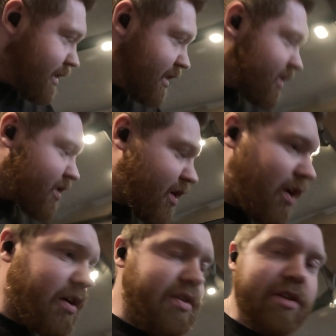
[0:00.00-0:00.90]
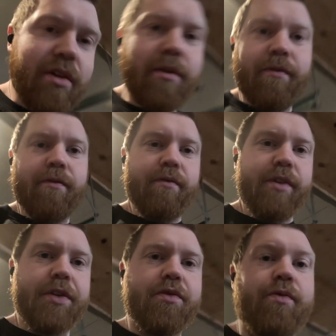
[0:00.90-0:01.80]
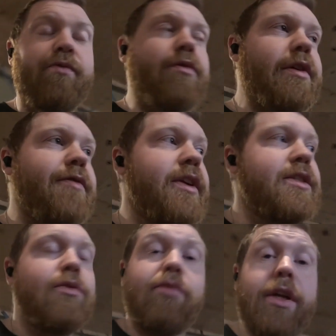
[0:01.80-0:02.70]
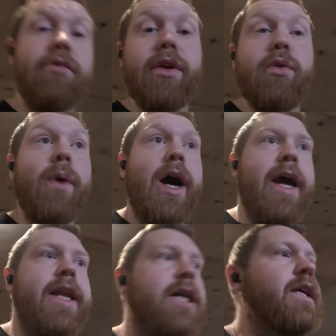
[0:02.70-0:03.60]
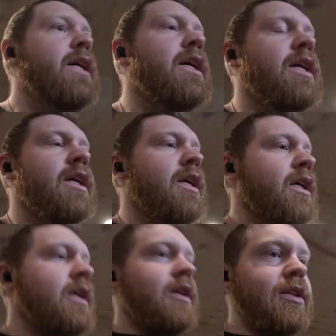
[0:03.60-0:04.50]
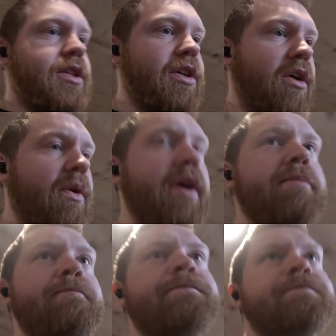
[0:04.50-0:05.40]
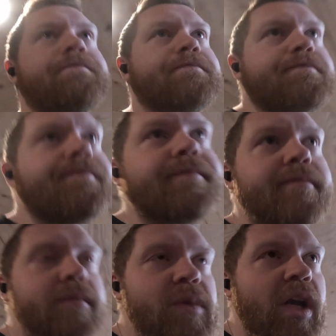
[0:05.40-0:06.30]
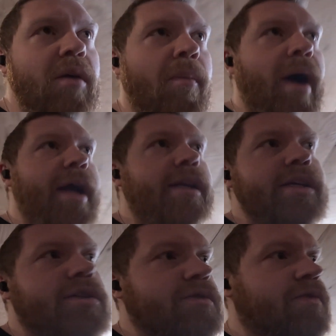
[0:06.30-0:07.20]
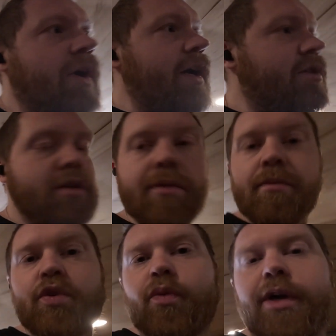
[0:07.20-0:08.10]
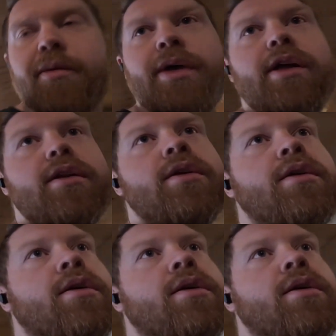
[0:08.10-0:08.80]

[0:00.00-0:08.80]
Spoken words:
These rear fenders are really, really wide. So I might need to find some 20 mil.